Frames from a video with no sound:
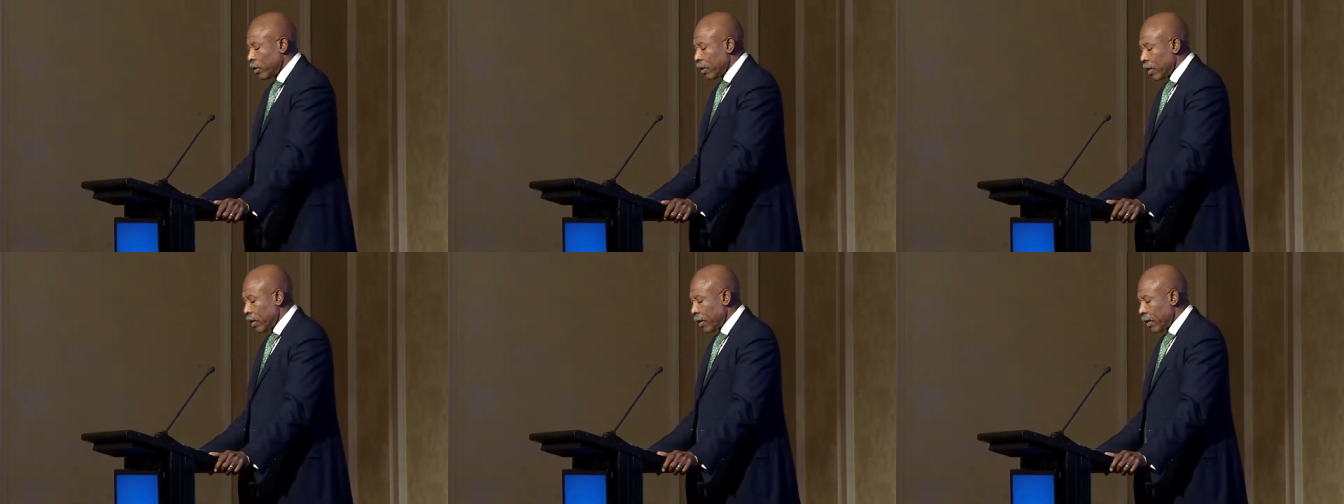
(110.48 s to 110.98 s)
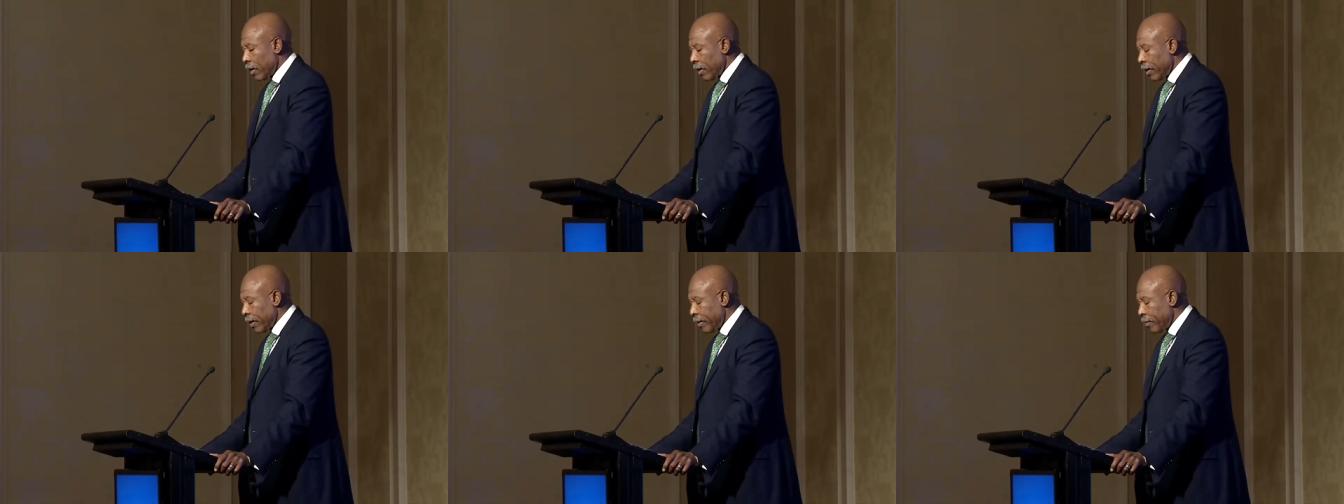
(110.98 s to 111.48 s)
the,
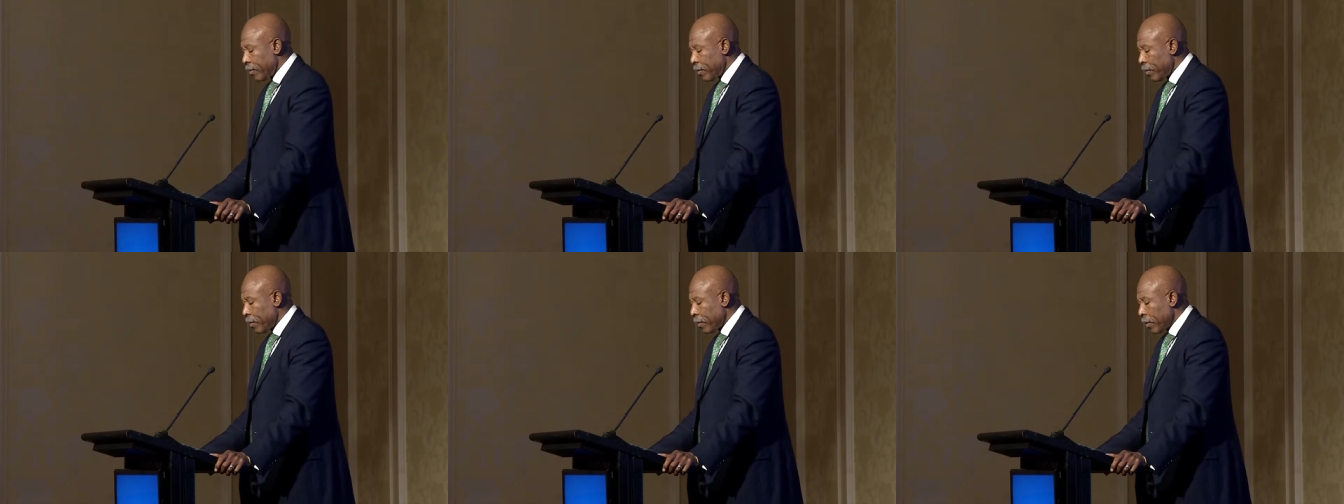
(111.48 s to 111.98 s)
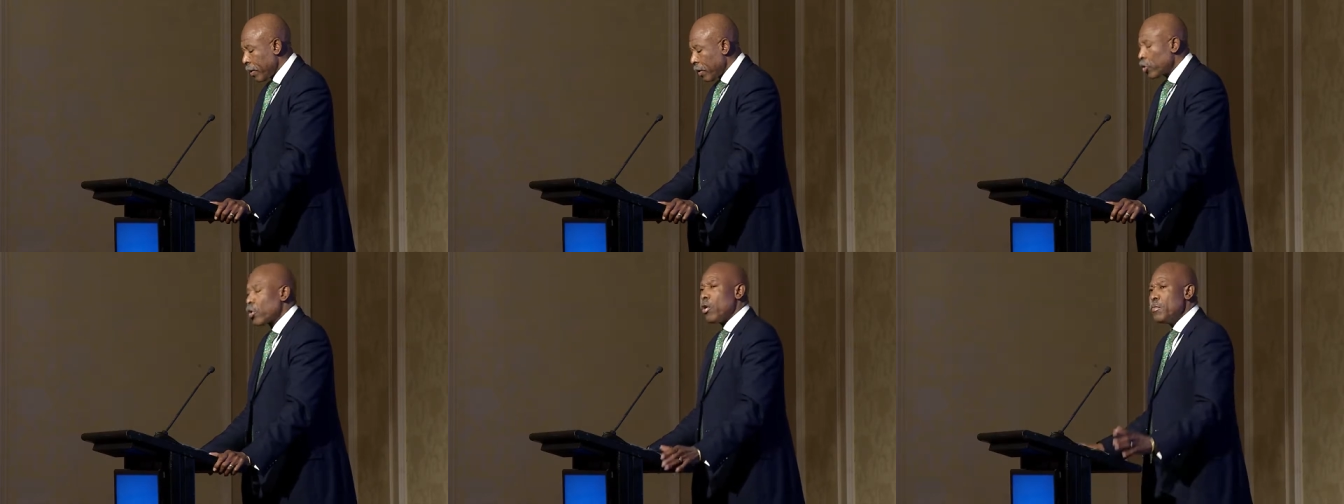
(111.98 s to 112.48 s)
um,
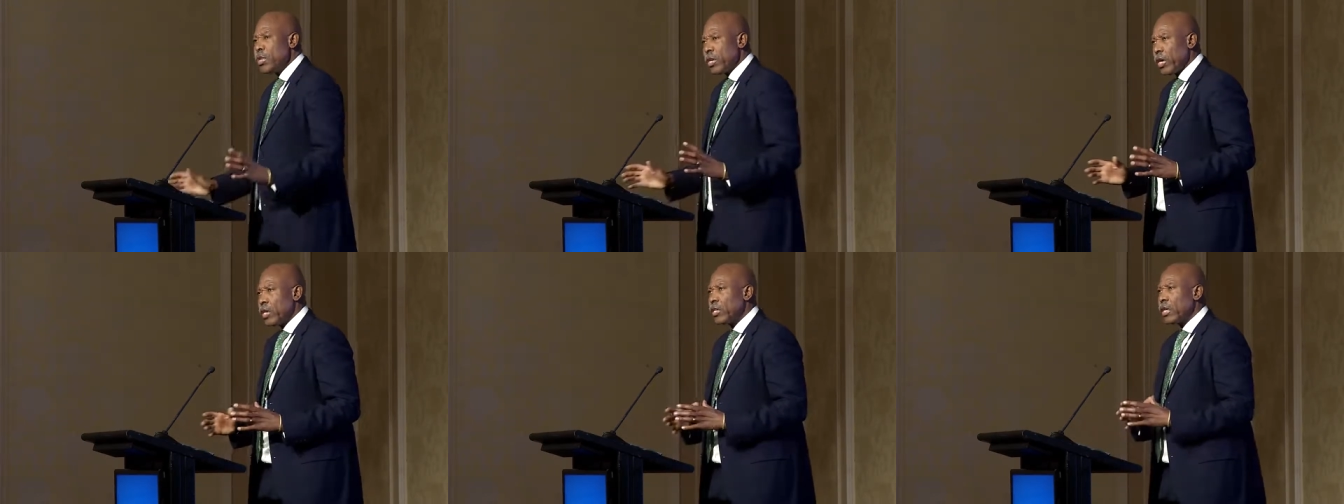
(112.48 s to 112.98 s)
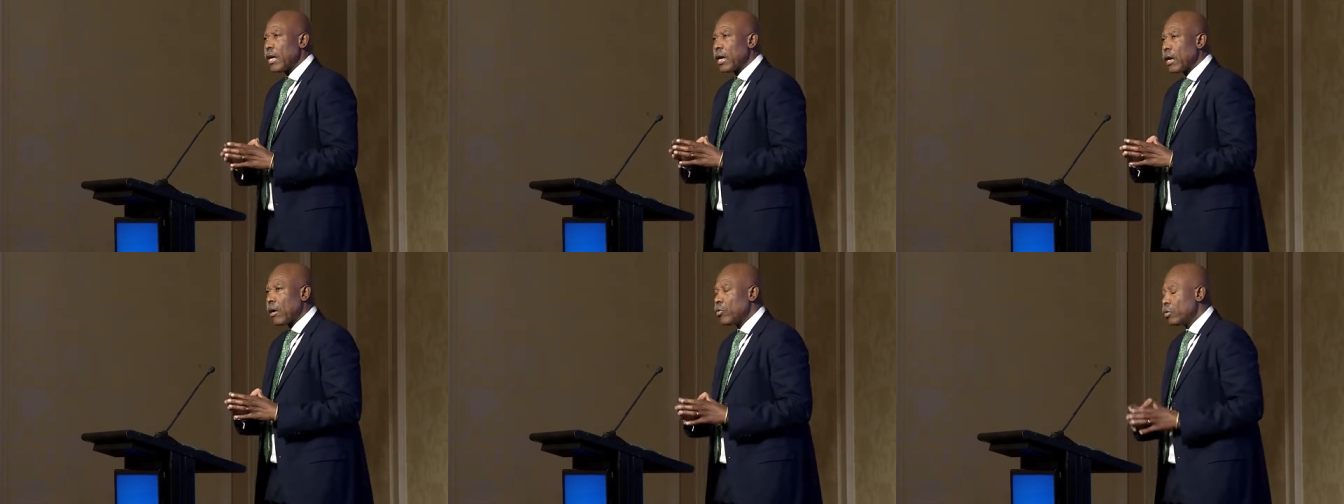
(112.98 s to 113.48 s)
the communication
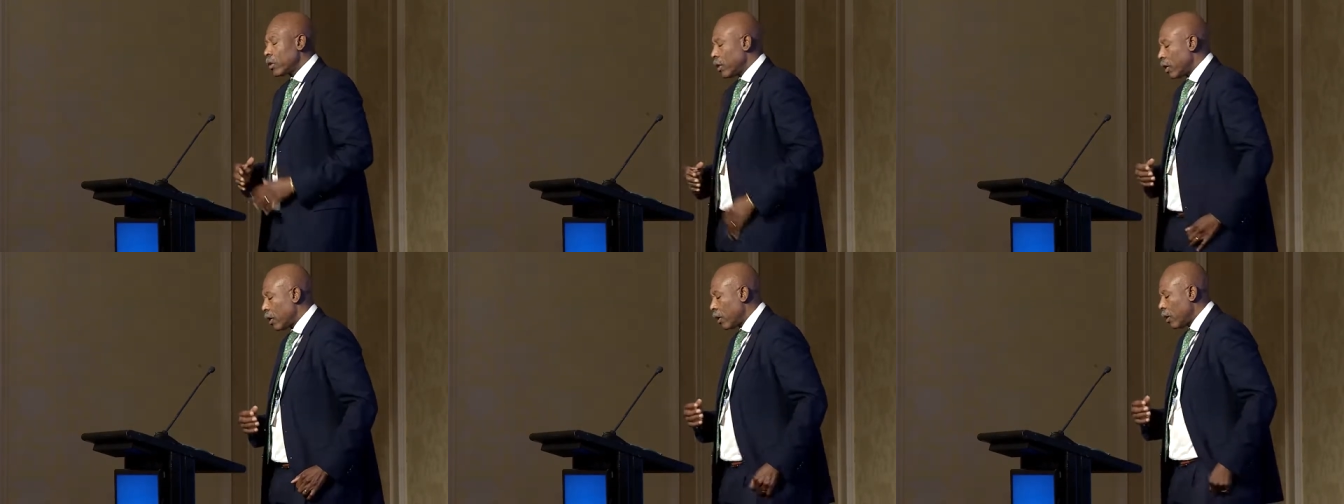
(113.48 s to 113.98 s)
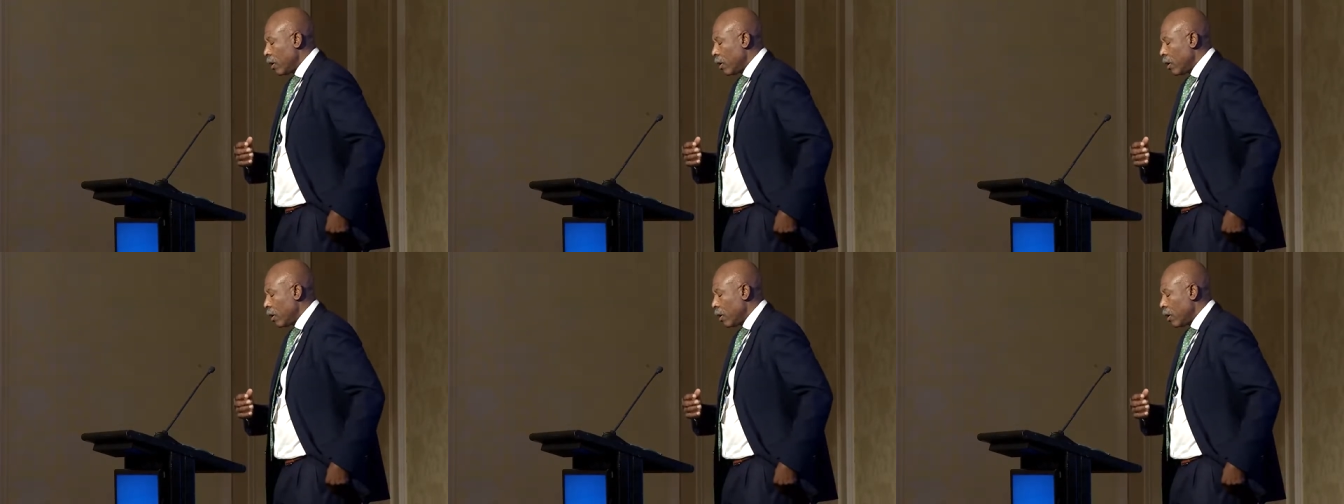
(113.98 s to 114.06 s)
around the